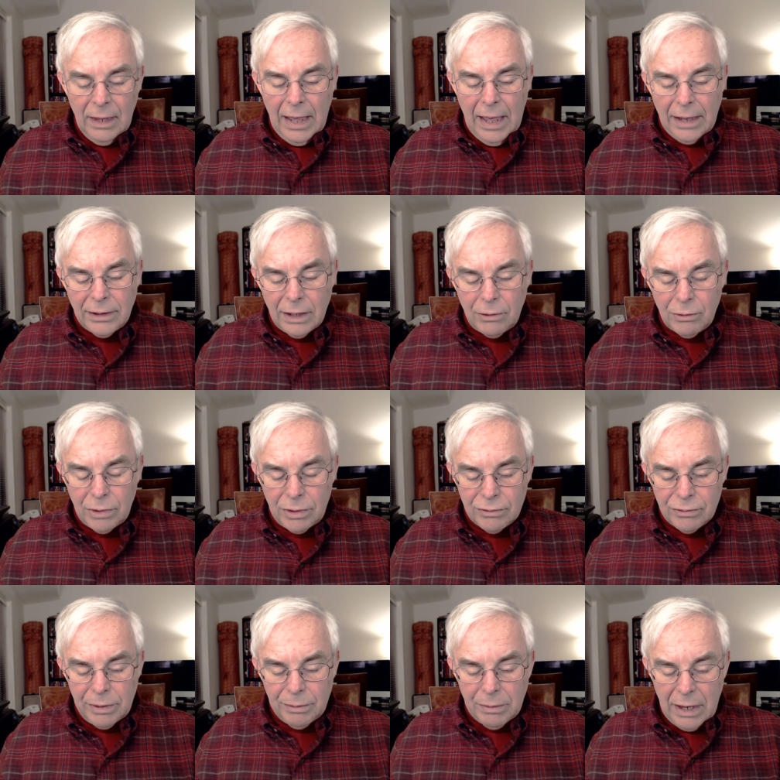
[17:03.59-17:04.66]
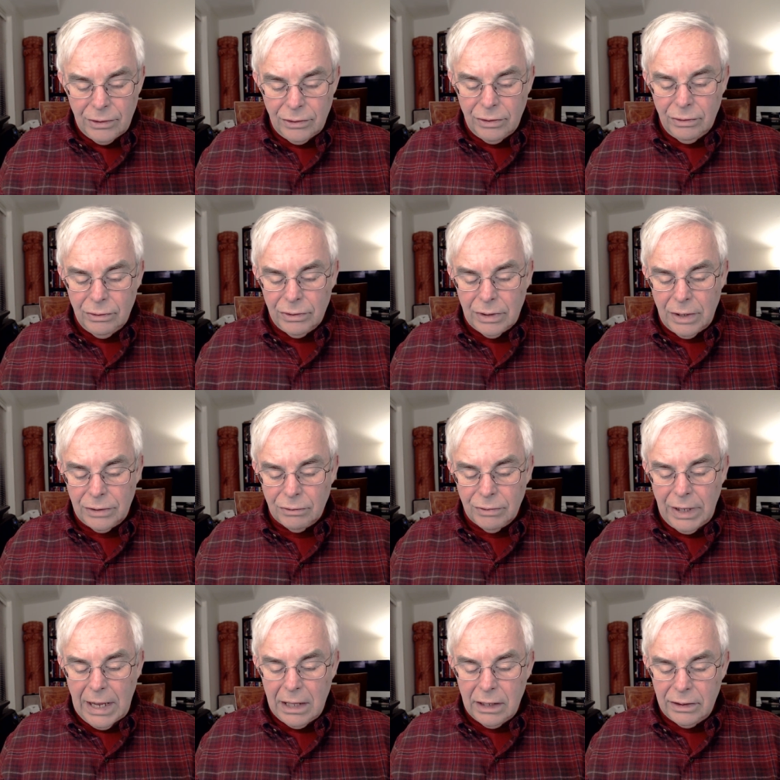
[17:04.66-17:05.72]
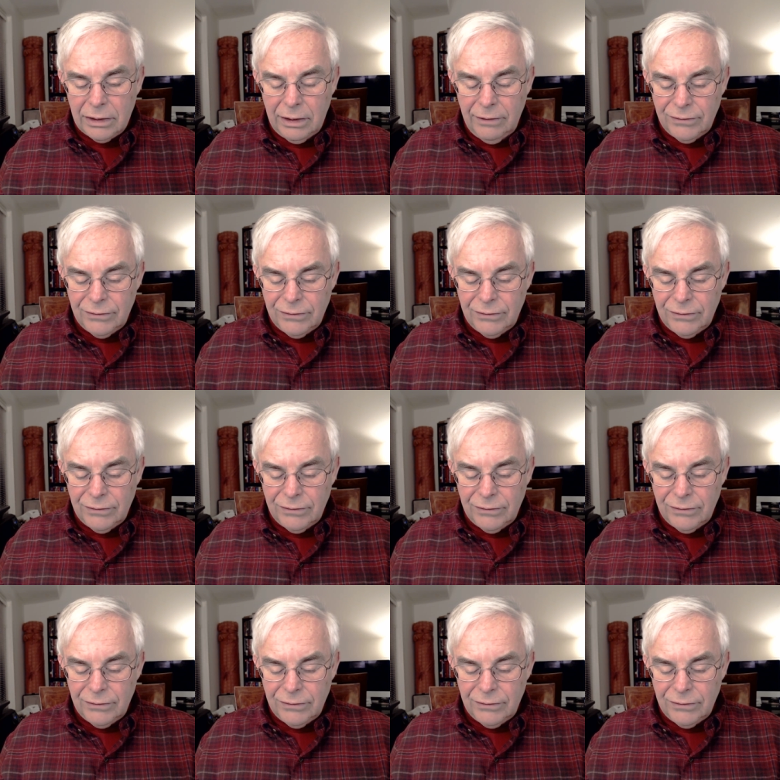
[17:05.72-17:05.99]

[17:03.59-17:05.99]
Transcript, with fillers: And I would remind you that the reality